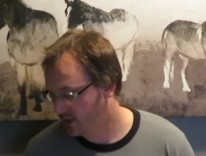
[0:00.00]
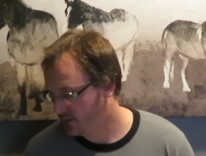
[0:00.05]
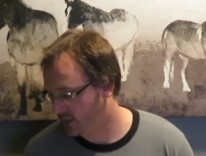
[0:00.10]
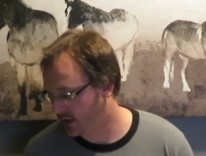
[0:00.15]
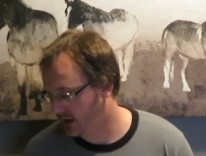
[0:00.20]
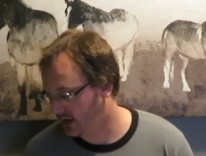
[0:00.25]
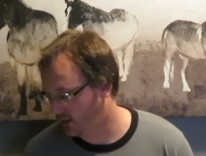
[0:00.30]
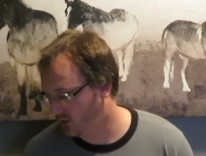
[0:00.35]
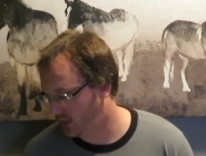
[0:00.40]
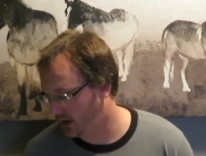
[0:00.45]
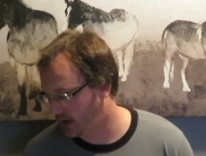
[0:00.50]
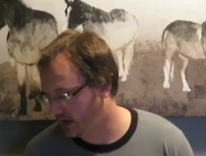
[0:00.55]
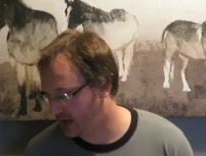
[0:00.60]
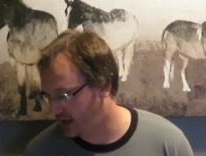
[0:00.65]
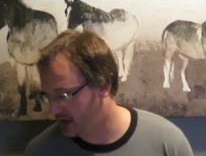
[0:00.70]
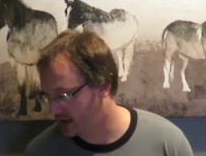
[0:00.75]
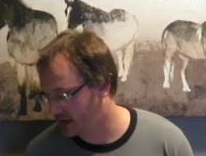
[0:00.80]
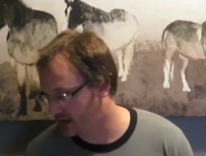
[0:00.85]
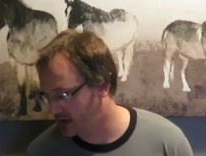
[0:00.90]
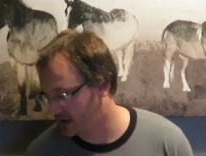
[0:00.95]
But anyway,
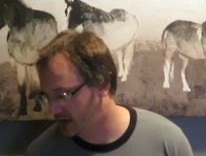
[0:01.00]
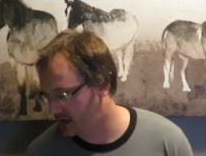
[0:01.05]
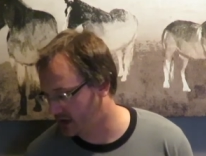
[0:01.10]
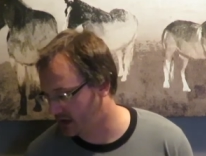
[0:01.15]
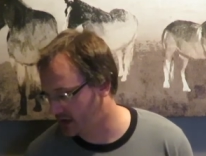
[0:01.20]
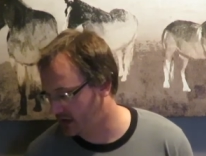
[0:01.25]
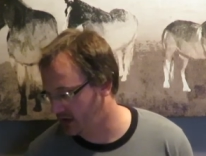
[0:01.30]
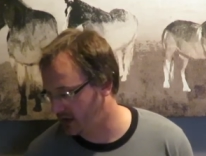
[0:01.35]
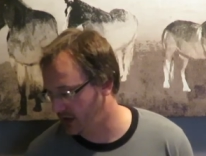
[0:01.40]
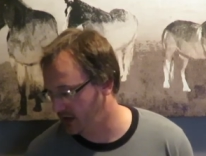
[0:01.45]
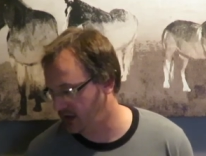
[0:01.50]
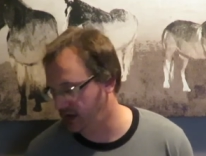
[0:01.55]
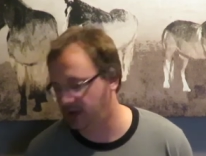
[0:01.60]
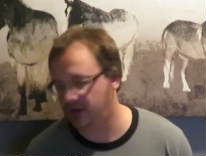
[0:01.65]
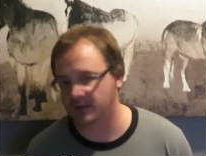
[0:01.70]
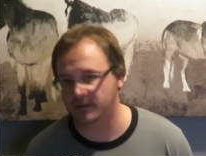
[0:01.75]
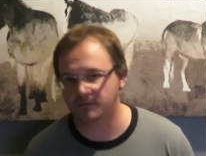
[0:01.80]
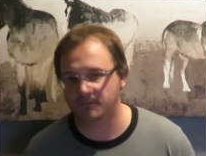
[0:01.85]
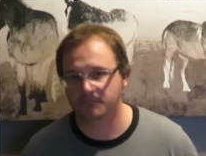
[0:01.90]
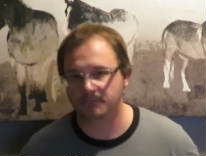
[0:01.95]
guys, that's just
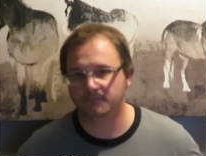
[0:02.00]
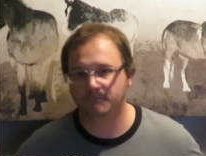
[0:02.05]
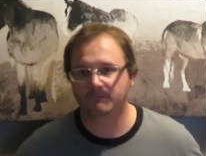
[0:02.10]
the